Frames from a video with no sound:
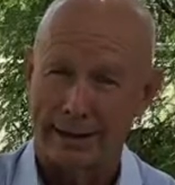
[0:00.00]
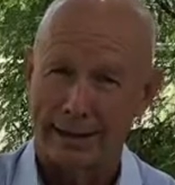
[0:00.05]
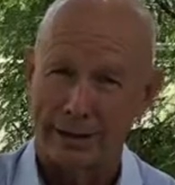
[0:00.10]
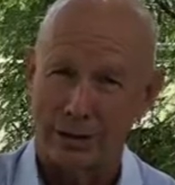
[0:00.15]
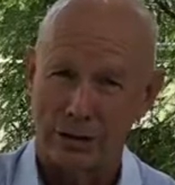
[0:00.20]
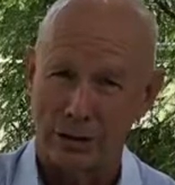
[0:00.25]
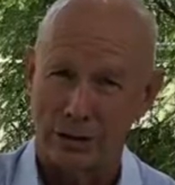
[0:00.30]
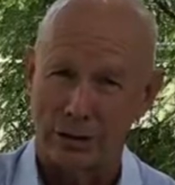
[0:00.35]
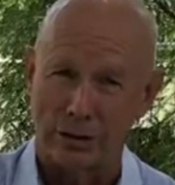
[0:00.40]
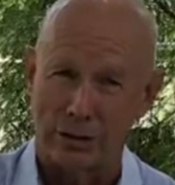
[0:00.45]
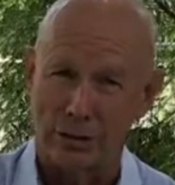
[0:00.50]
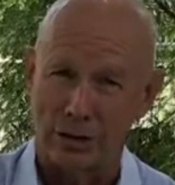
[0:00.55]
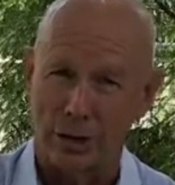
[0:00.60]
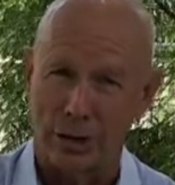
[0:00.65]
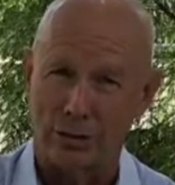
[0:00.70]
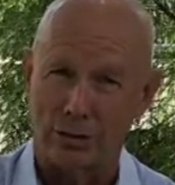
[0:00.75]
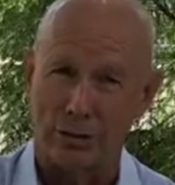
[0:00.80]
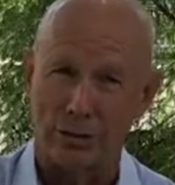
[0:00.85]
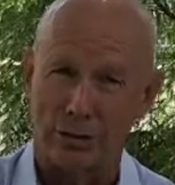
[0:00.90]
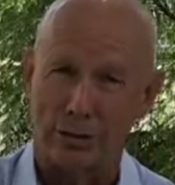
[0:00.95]
still
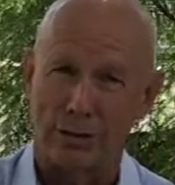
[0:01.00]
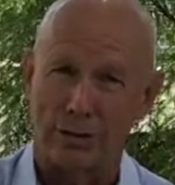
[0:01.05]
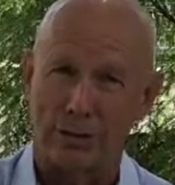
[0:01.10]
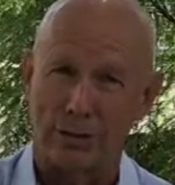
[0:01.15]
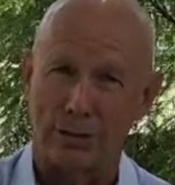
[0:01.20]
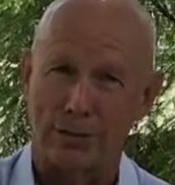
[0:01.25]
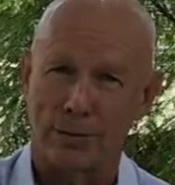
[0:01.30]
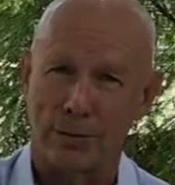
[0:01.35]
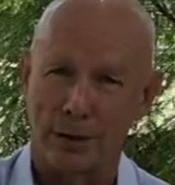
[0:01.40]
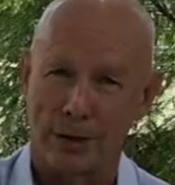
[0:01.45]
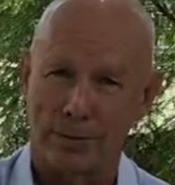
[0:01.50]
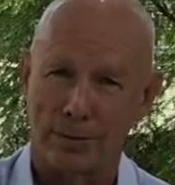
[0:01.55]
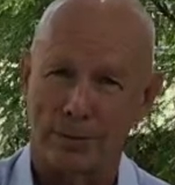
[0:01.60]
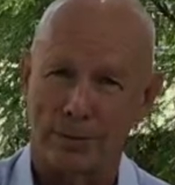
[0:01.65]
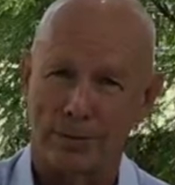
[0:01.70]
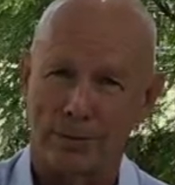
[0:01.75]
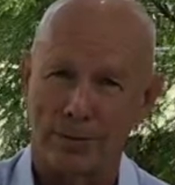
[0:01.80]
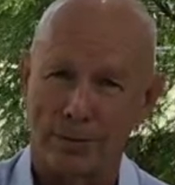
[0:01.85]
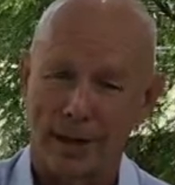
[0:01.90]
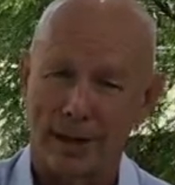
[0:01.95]
salt of the earth
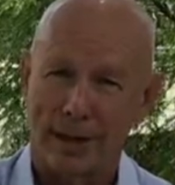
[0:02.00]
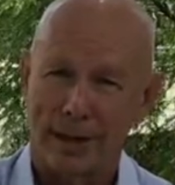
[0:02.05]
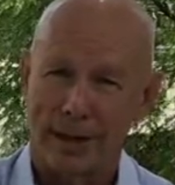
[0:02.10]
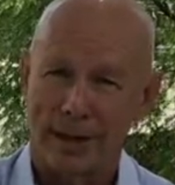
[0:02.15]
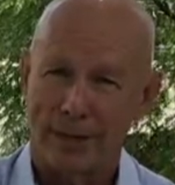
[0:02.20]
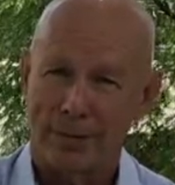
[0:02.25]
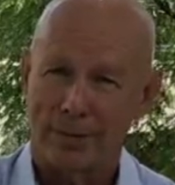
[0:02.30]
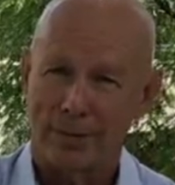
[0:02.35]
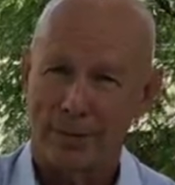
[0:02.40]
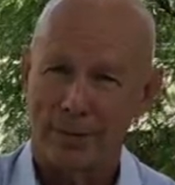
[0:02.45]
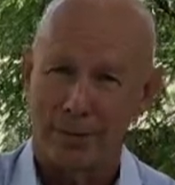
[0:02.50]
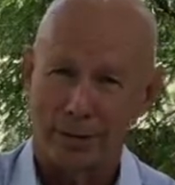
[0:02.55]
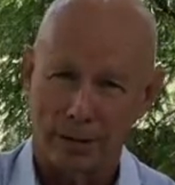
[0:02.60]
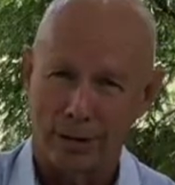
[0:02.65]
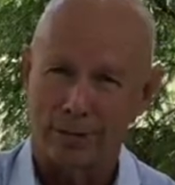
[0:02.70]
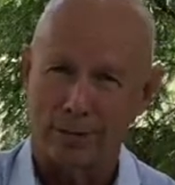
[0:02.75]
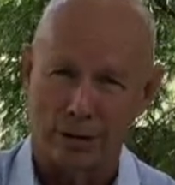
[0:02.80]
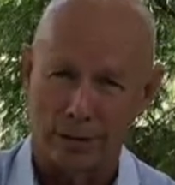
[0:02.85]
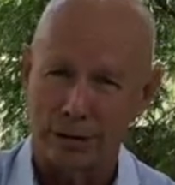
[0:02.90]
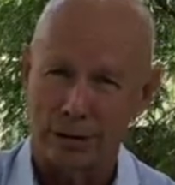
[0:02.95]
people. But when
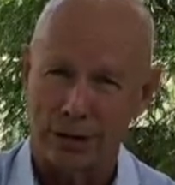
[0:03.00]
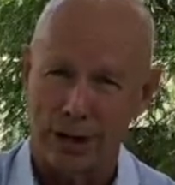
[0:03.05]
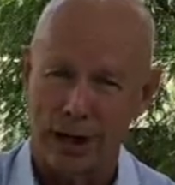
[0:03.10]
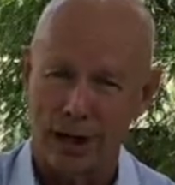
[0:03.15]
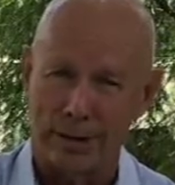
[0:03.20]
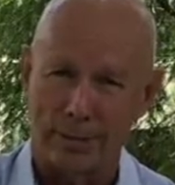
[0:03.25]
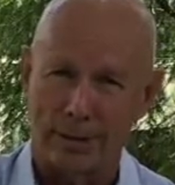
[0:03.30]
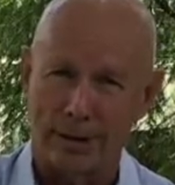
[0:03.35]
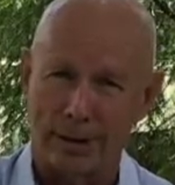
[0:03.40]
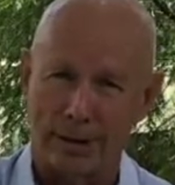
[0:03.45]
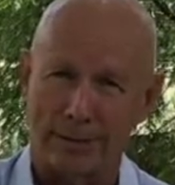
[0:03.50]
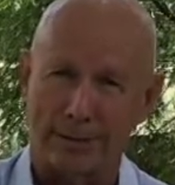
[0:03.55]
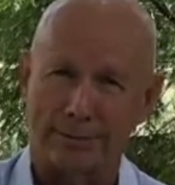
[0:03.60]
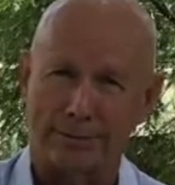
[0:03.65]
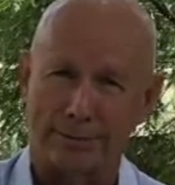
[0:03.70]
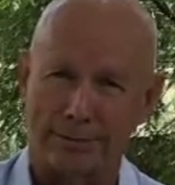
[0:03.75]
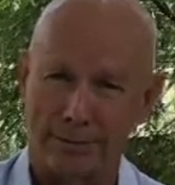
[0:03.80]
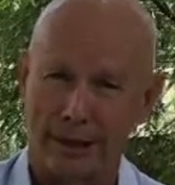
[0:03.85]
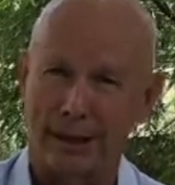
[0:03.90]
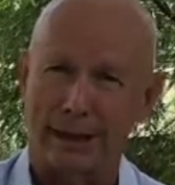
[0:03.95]
I first came here,
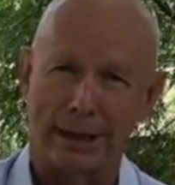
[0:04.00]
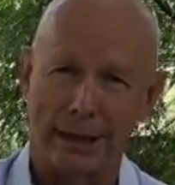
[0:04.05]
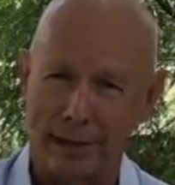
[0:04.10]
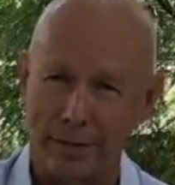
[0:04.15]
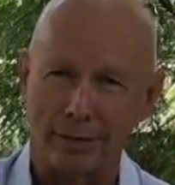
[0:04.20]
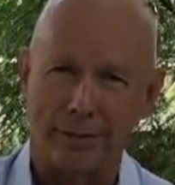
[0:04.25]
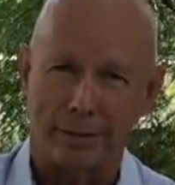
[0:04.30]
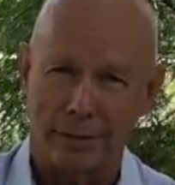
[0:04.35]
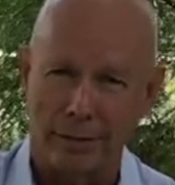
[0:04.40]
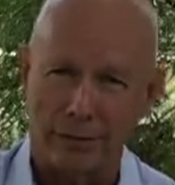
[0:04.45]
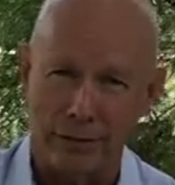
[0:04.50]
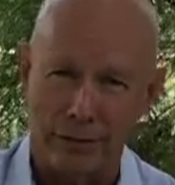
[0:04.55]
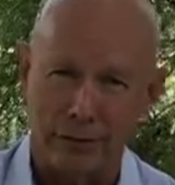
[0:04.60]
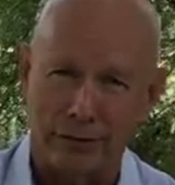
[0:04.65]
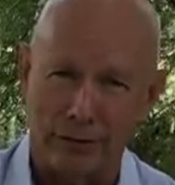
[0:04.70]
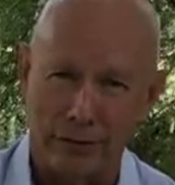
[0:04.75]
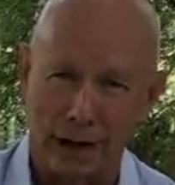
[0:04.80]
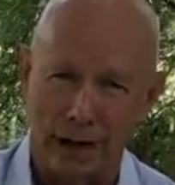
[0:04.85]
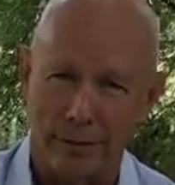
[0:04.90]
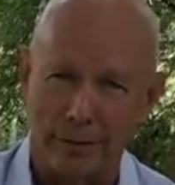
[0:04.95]
nearly everyone was a
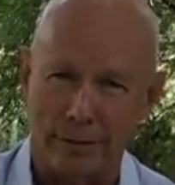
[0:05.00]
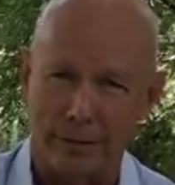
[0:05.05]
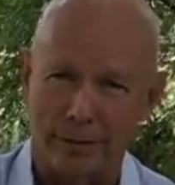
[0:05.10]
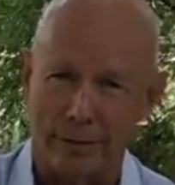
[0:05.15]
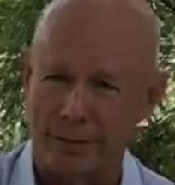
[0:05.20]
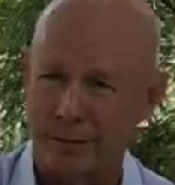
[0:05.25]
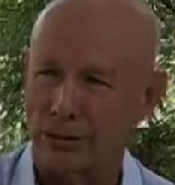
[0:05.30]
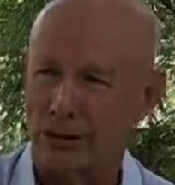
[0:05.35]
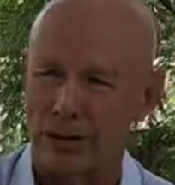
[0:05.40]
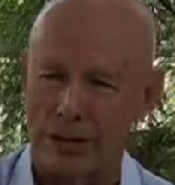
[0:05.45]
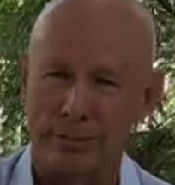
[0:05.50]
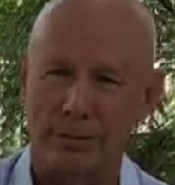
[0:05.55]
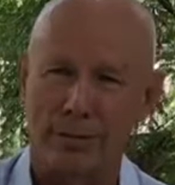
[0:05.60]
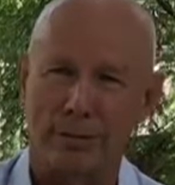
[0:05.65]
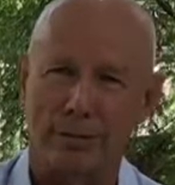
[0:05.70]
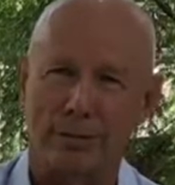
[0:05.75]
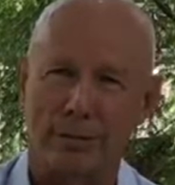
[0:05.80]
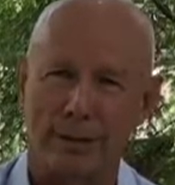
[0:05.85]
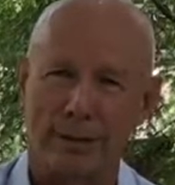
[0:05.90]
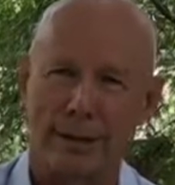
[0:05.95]
farmer or a timber
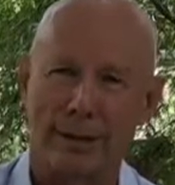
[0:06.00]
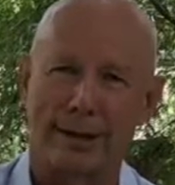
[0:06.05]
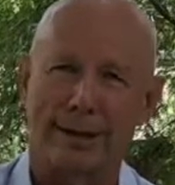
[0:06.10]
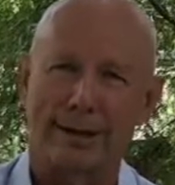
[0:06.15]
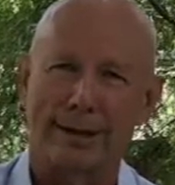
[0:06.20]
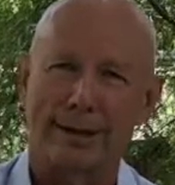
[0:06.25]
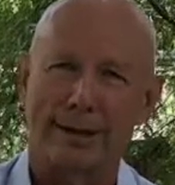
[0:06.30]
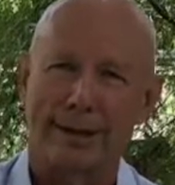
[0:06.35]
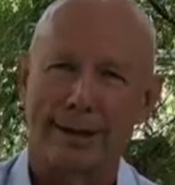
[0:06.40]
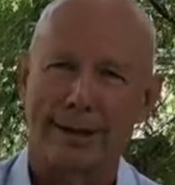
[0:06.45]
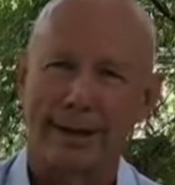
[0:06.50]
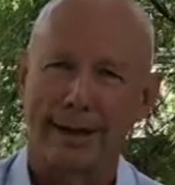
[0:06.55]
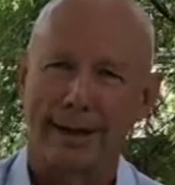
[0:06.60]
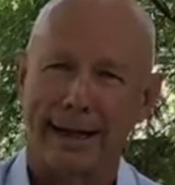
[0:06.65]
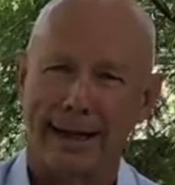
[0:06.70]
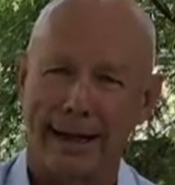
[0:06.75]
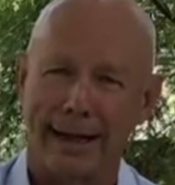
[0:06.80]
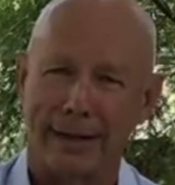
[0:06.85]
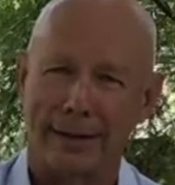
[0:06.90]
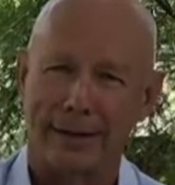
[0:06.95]
worker,
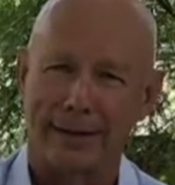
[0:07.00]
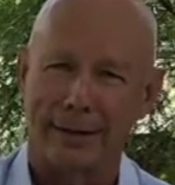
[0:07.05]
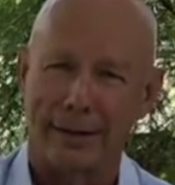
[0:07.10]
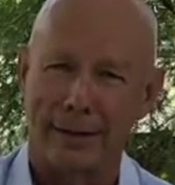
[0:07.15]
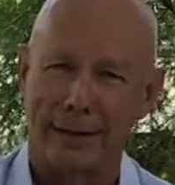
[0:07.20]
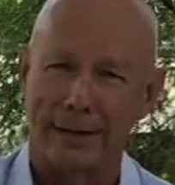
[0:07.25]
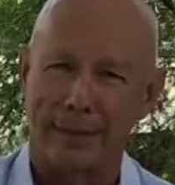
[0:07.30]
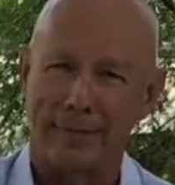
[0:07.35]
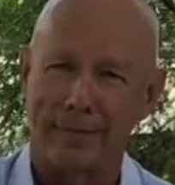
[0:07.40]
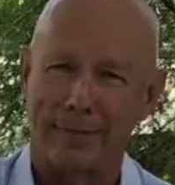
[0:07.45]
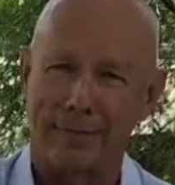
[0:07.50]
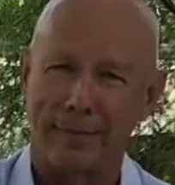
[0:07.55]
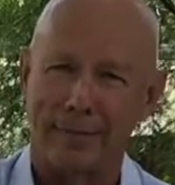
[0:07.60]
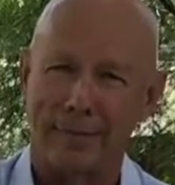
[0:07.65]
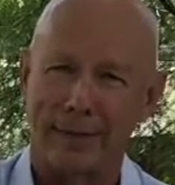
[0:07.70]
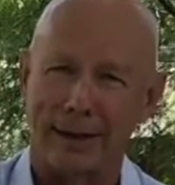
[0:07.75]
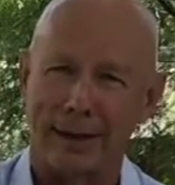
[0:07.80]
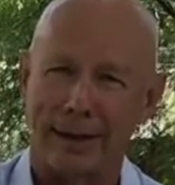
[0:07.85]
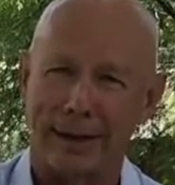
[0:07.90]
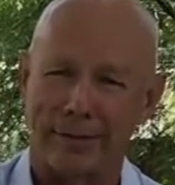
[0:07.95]
and
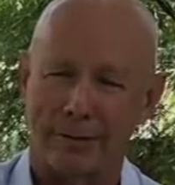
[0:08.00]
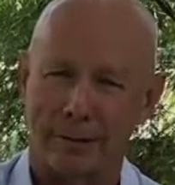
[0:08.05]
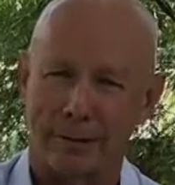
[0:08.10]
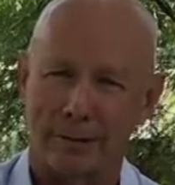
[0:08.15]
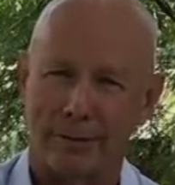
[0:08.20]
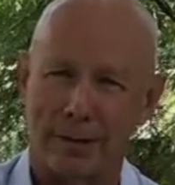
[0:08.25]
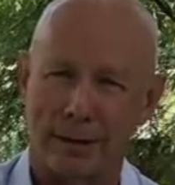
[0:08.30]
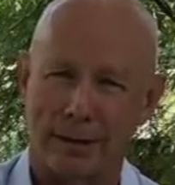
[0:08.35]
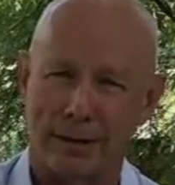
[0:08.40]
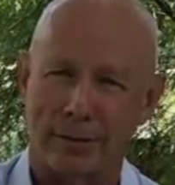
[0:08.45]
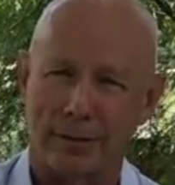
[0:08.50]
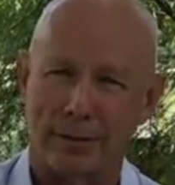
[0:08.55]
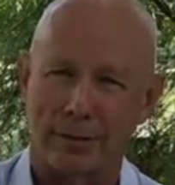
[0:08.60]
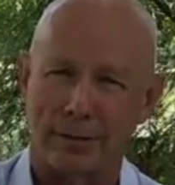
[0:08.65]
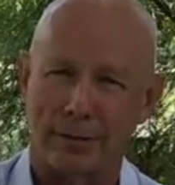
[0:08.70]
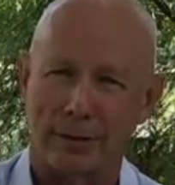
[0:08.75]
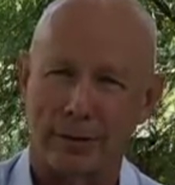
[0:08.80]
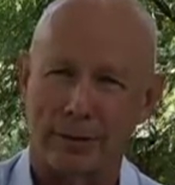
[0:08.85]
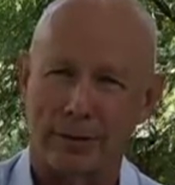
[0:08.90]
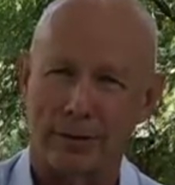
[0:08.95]
it was a
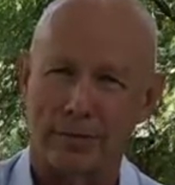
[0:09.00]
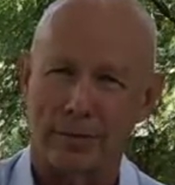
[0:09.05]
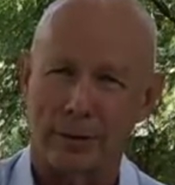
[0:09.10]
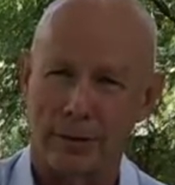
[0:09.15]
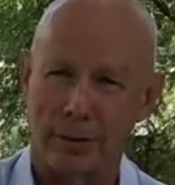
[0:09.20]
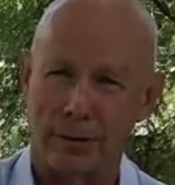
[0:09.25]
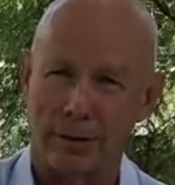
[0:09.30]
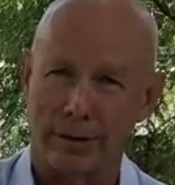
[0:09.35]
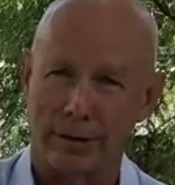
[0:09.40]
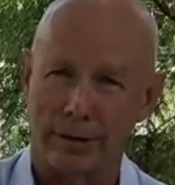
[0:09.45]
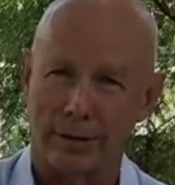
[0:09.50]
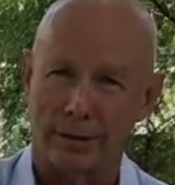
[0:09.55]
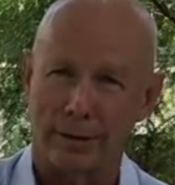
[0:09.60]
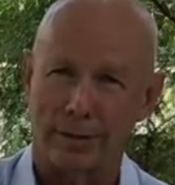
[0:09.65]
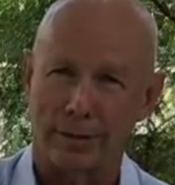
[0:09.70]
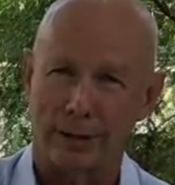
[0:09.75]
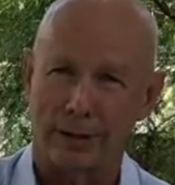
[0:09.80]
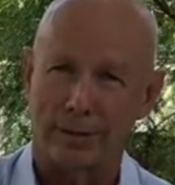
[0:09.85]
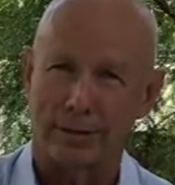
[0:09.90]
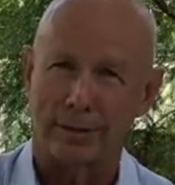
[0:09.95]
wonderful experience to
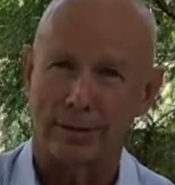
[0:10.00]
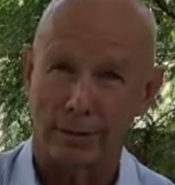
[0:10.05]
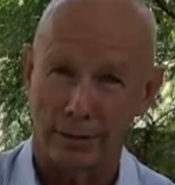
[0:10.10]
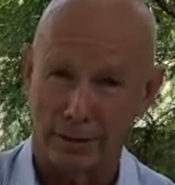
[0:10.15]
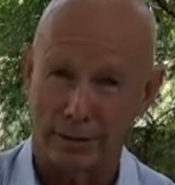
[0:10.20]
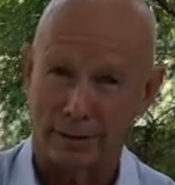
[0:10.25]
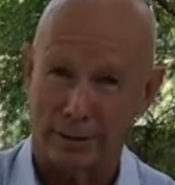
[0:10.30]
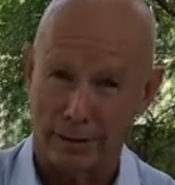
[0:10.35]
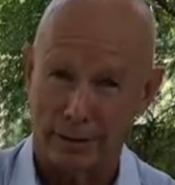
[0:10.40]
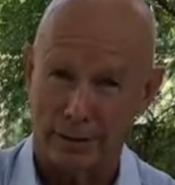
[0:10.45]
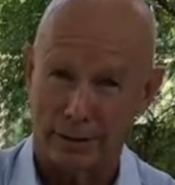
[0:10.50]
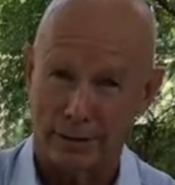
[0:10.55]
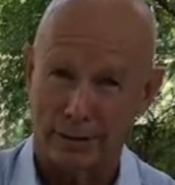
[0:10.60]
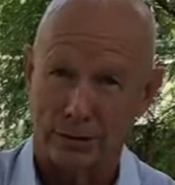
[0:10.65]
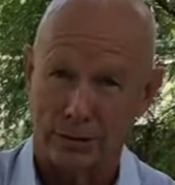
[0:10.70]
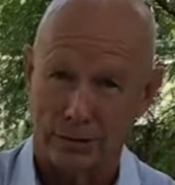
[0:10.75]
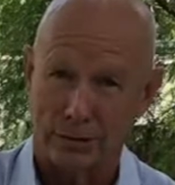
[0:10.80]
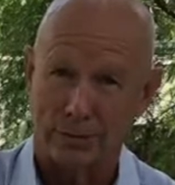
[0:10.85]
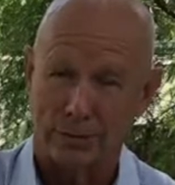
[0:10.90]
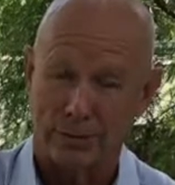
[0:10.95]
be able to work for those
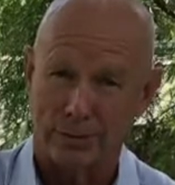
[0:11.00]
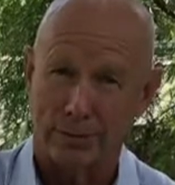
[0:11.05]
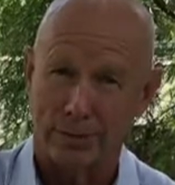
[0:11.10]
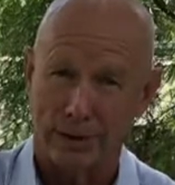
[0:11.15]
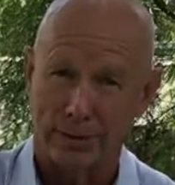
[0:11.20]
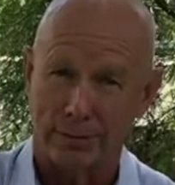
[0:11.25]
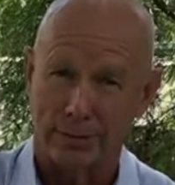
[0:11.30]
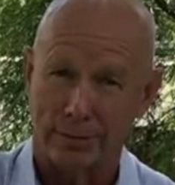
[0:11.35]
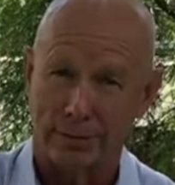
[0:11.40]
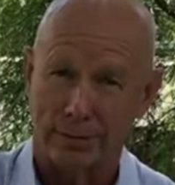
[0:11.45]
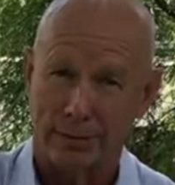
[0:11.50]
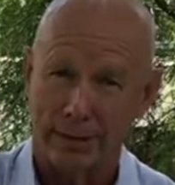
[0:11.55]
sort of people.